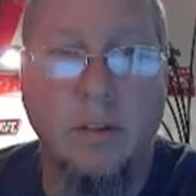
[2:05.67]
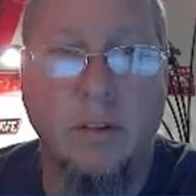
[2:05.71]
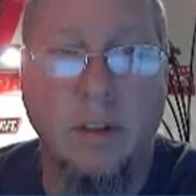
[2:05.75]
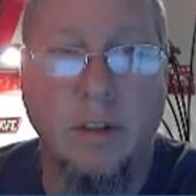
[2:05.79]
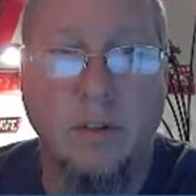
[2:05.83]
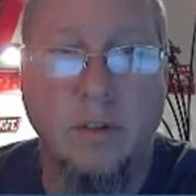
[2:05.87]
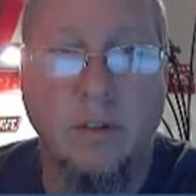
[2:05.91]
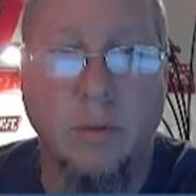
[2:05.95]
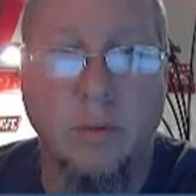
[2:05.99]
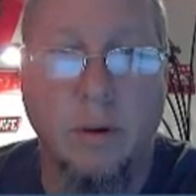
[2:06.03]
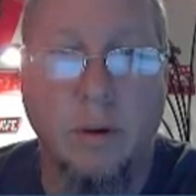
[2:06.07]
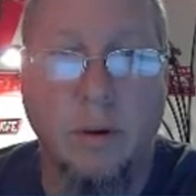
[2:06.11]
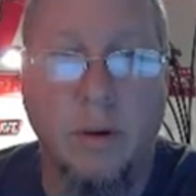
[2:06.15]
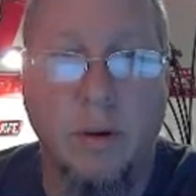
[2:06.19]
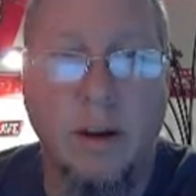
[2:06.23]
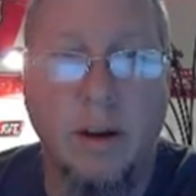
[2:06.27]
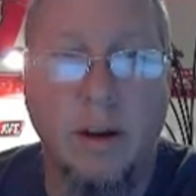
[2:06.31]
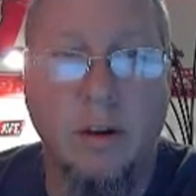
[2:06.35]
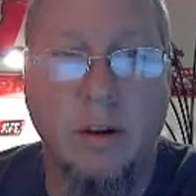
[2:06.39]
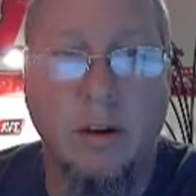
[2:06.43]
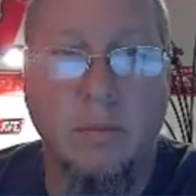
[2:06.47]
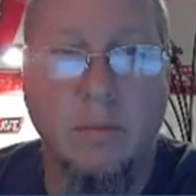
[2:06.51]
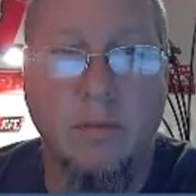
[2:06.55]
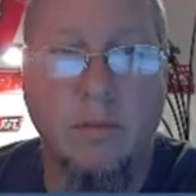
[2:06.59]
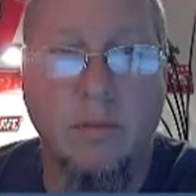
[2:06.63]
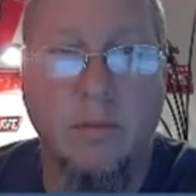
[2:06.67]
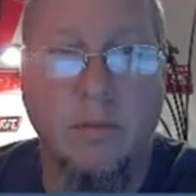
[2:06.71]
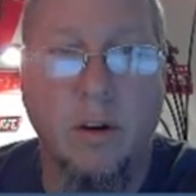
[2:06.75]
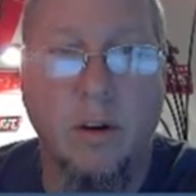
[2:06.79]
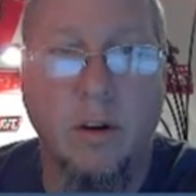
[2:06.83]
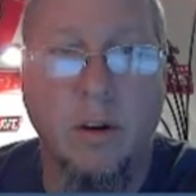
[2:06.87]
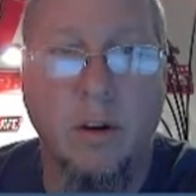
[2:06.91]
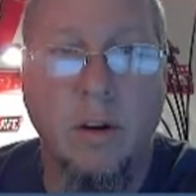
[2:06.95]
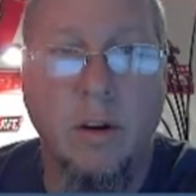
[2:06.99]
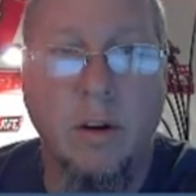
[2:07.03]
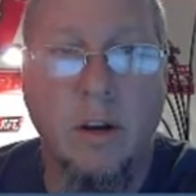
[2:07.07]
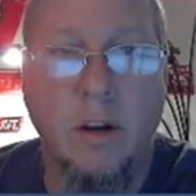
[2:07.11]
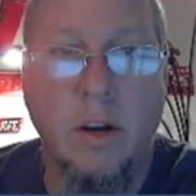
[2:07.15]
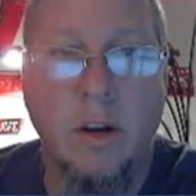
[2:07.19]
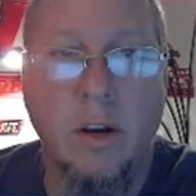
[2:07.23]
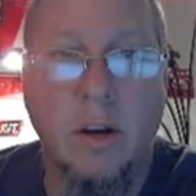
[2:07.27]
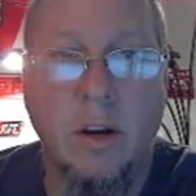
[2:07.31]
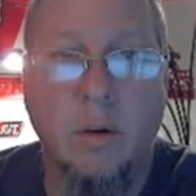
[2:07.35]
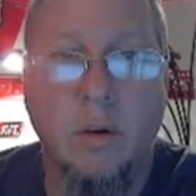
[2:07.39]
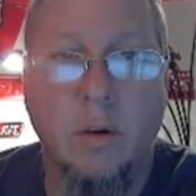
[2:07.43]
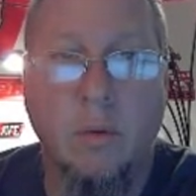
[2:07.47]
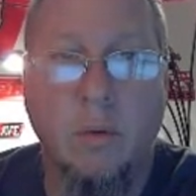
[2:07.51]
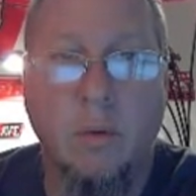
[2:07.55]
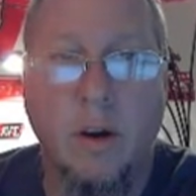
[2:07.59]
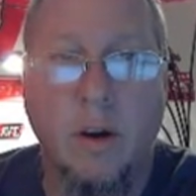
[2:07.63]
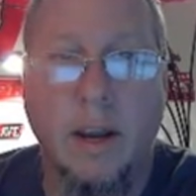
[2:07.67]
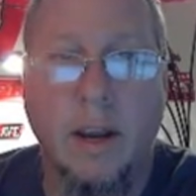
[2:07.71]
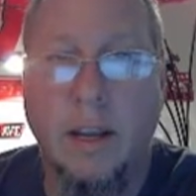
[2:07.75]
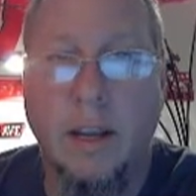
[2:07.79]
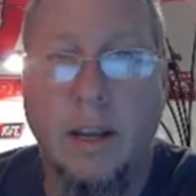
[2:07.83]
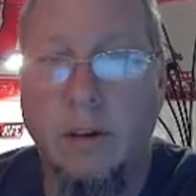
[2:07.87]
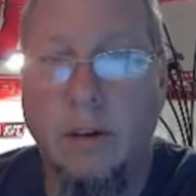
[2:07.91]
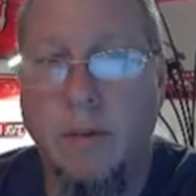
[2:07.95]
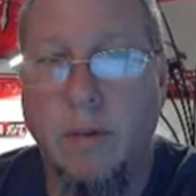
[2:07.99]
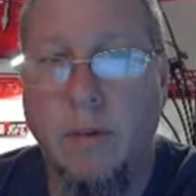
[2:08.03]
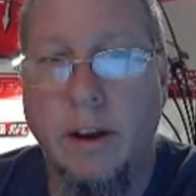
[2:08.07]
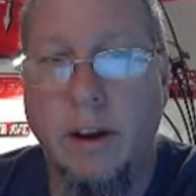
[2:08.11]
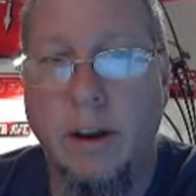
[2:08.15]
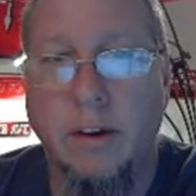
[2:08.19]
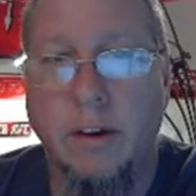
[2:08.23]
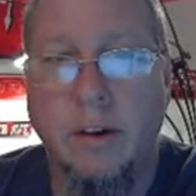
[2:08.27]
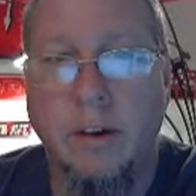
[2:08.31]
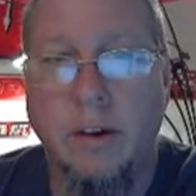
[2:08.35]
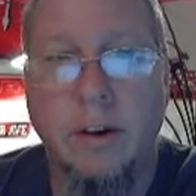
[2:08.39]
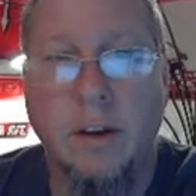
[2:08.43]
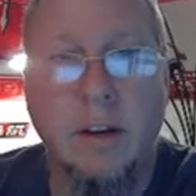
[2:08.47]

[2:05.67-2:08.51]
These were grayed out before, where I can render.